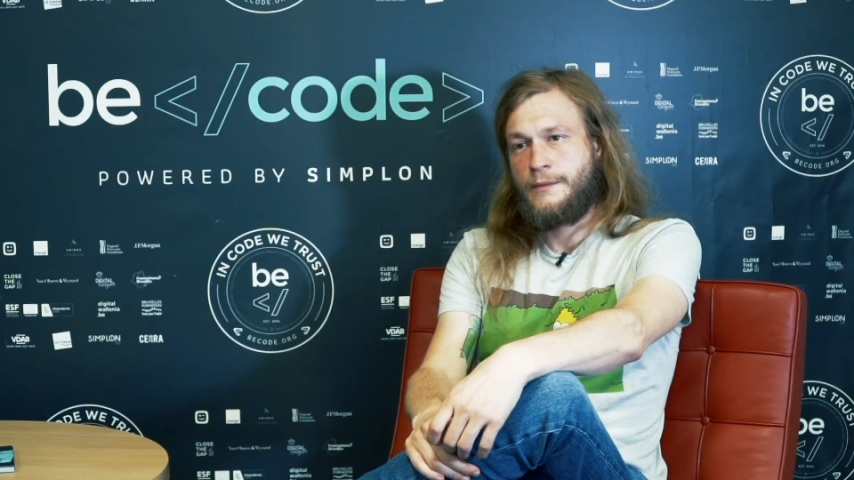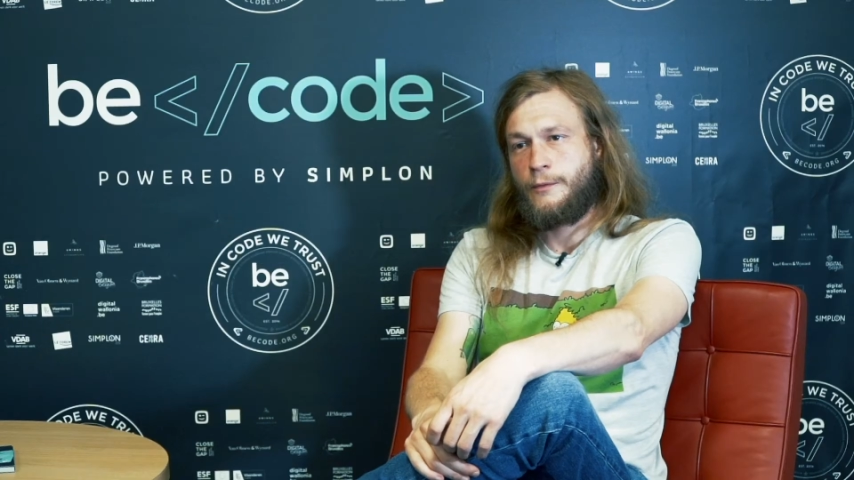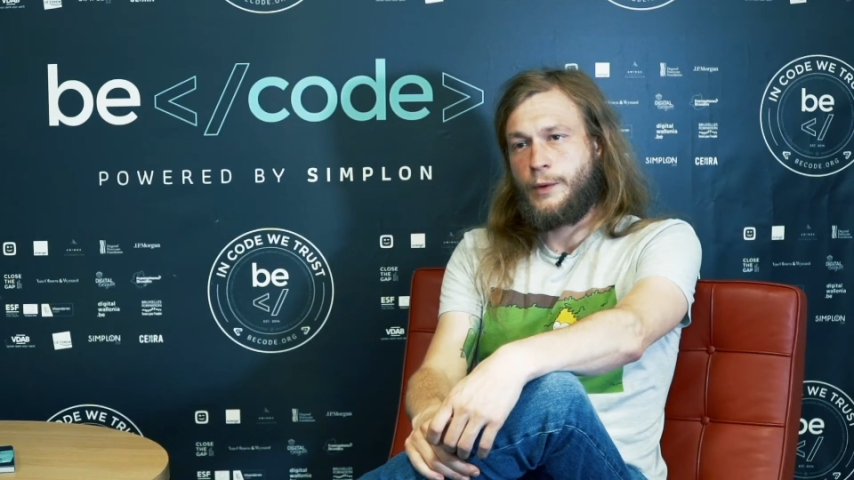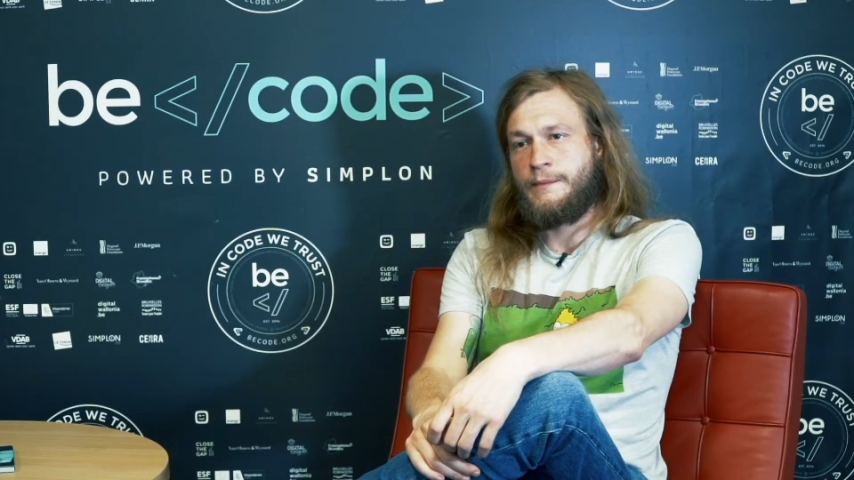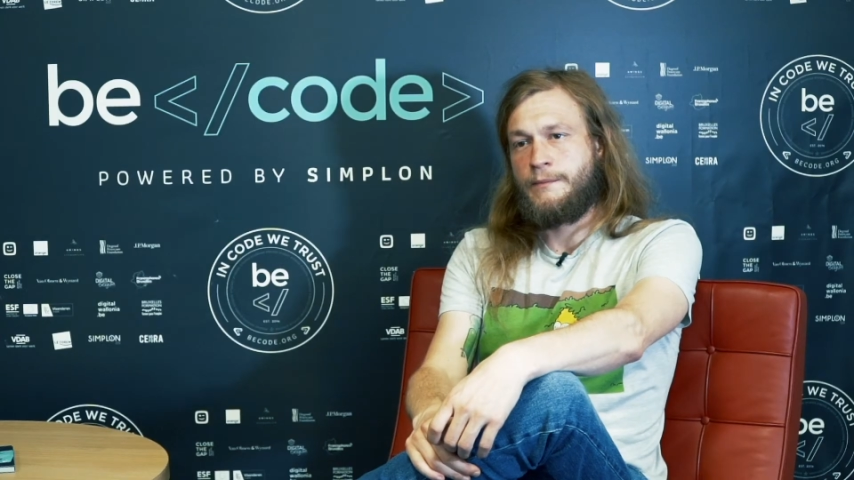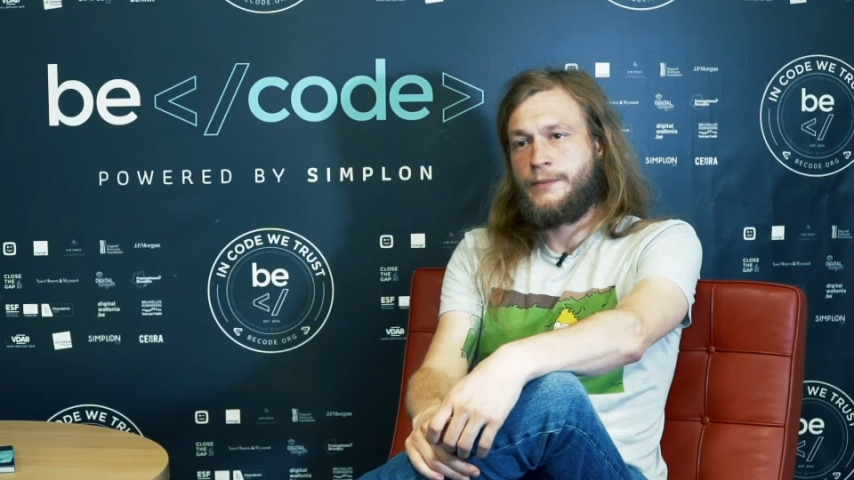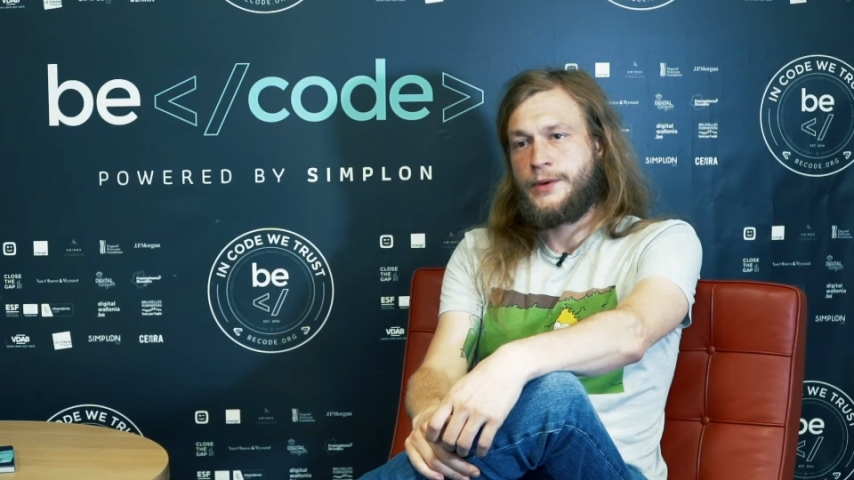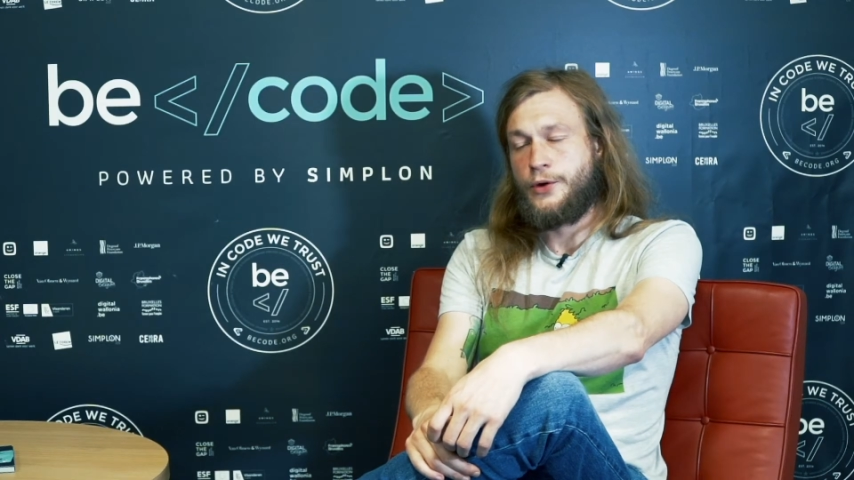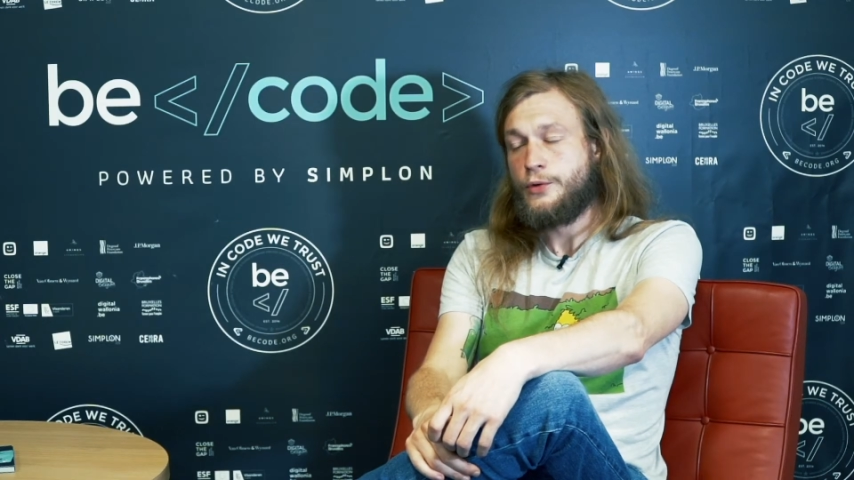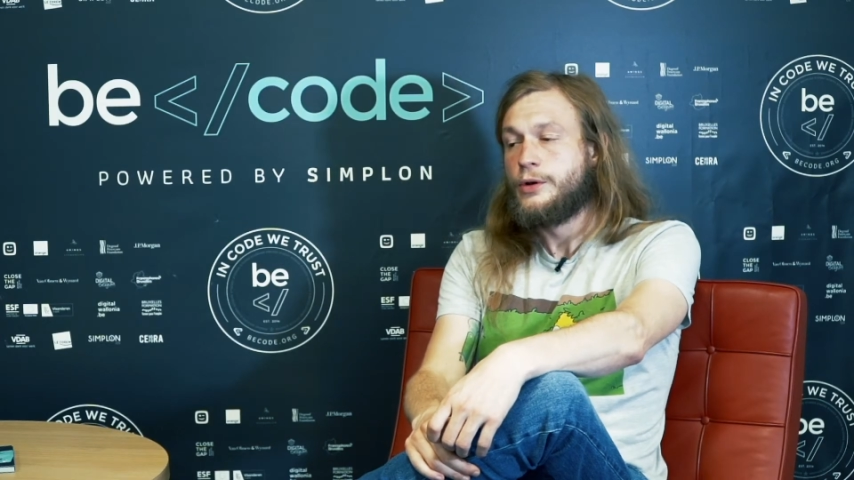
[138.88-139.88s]
When
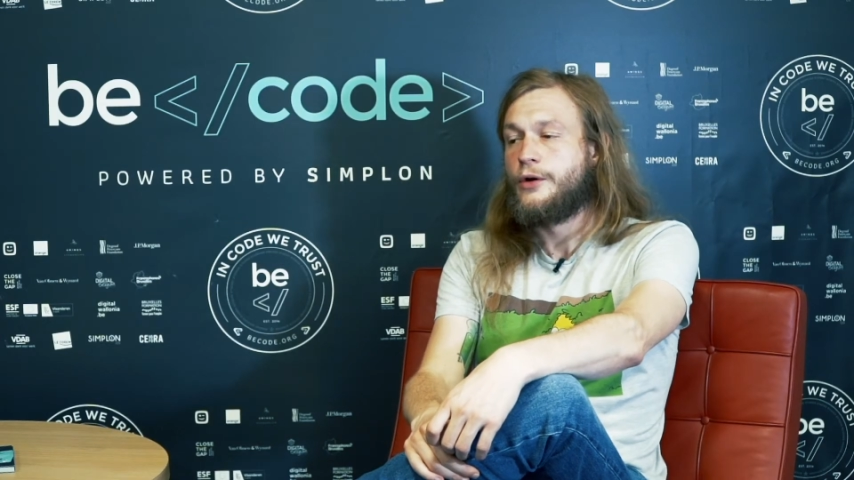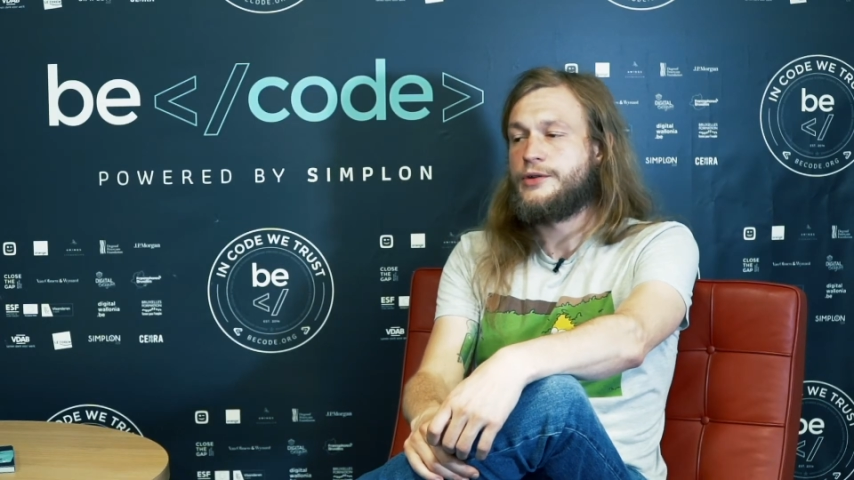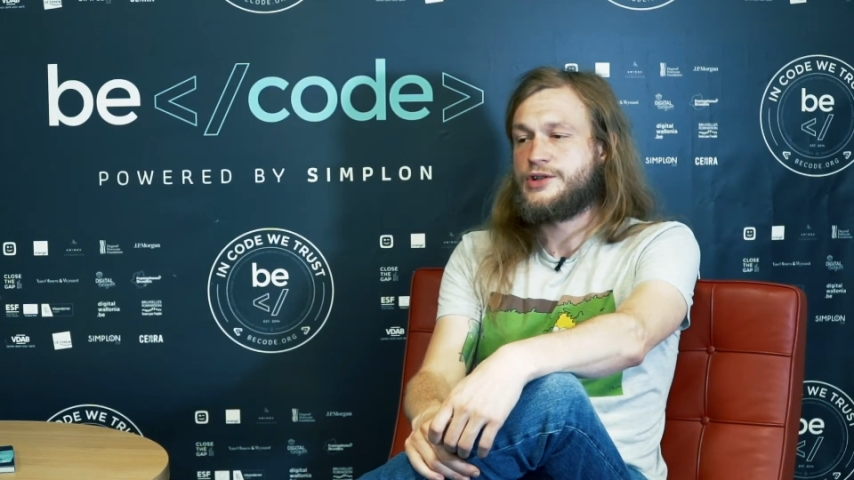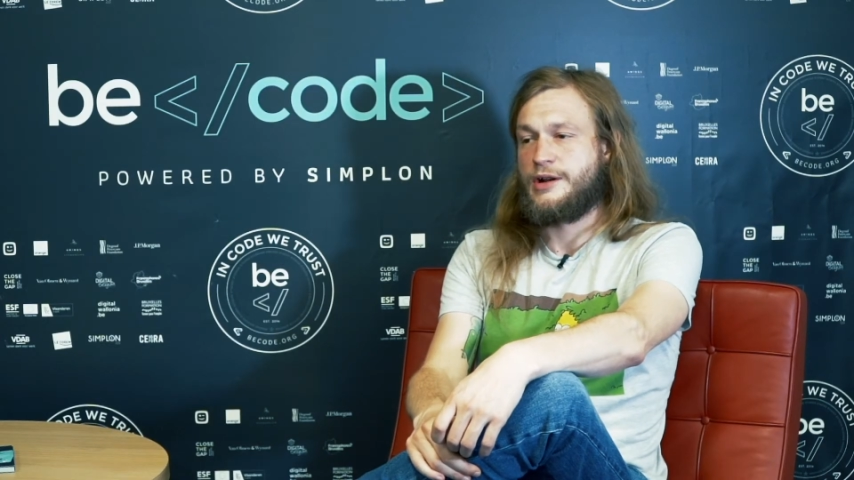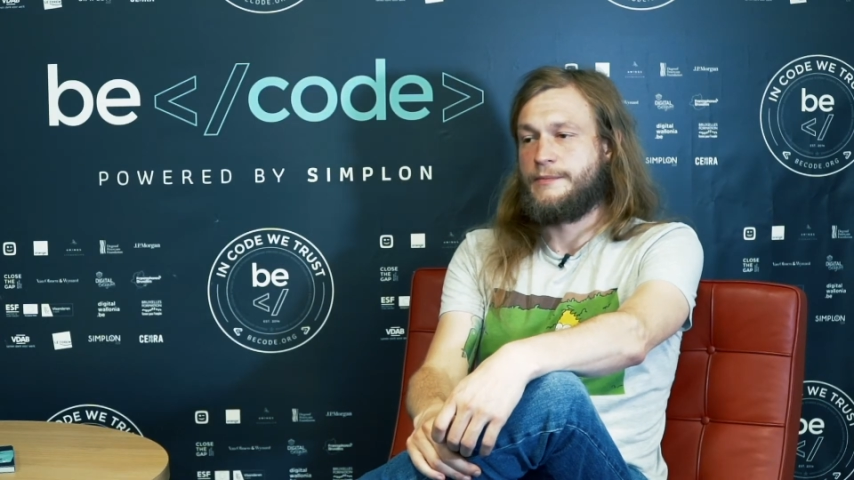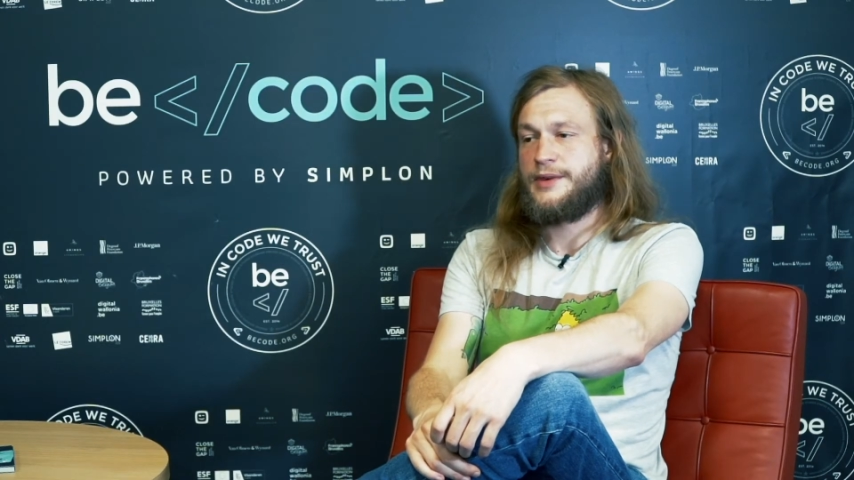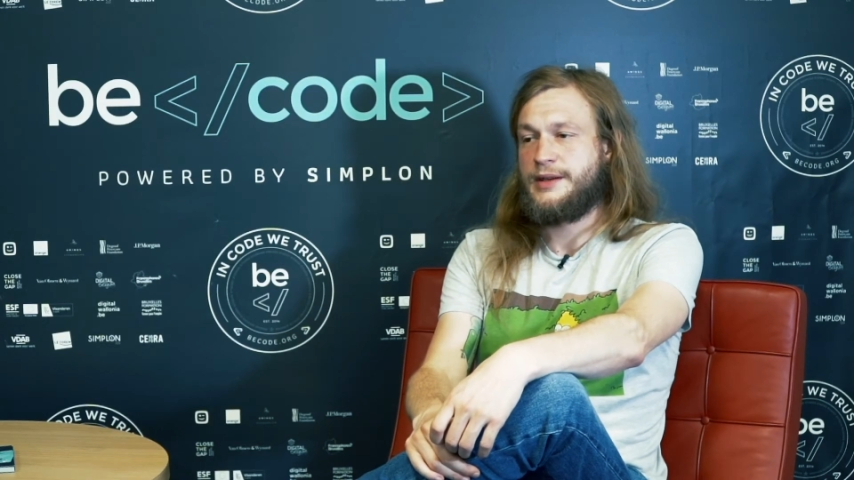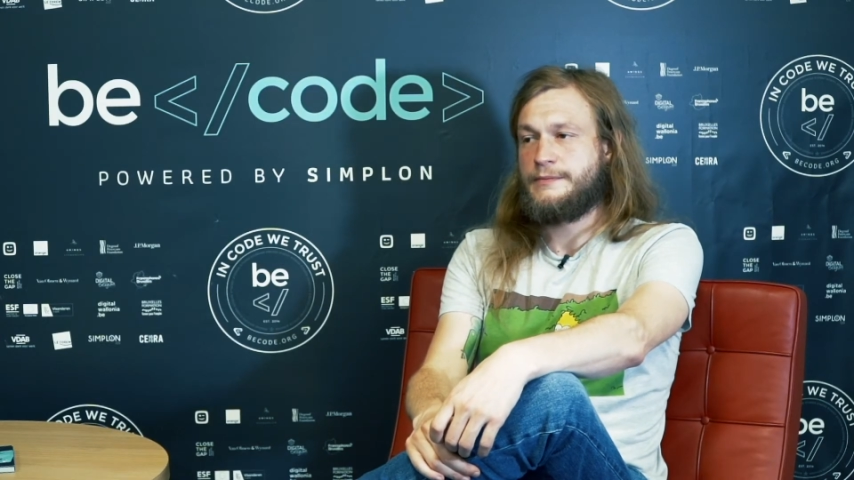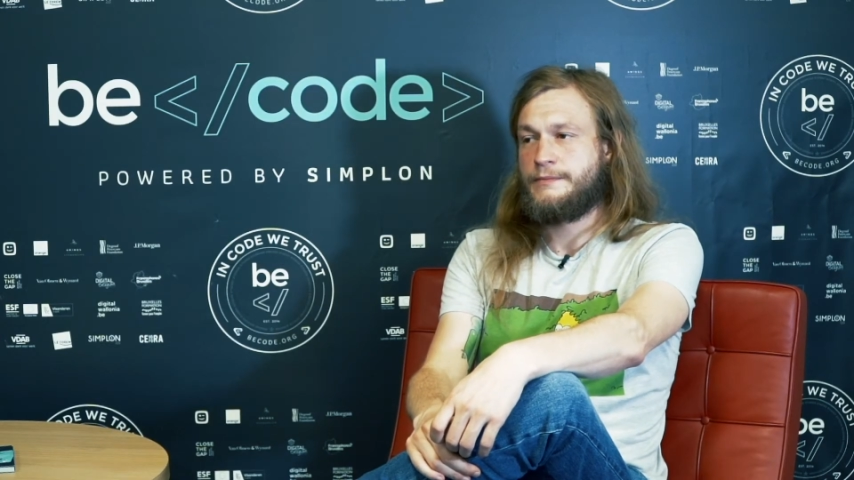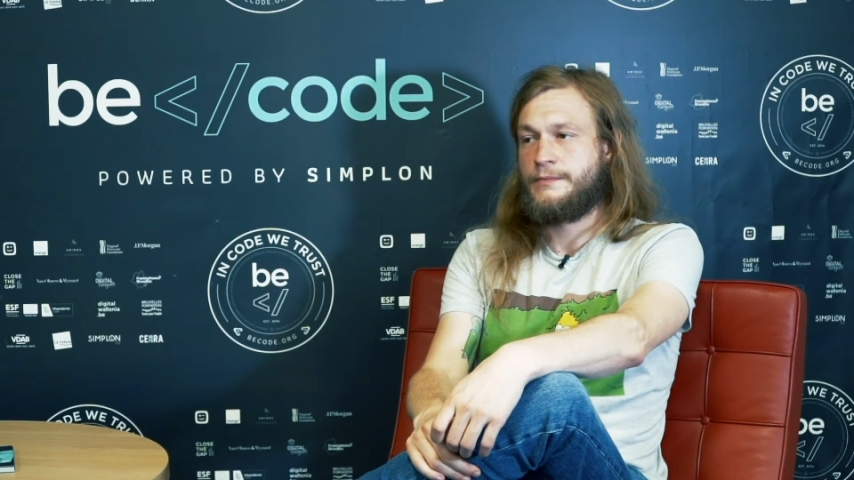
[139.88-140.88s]
you learn something,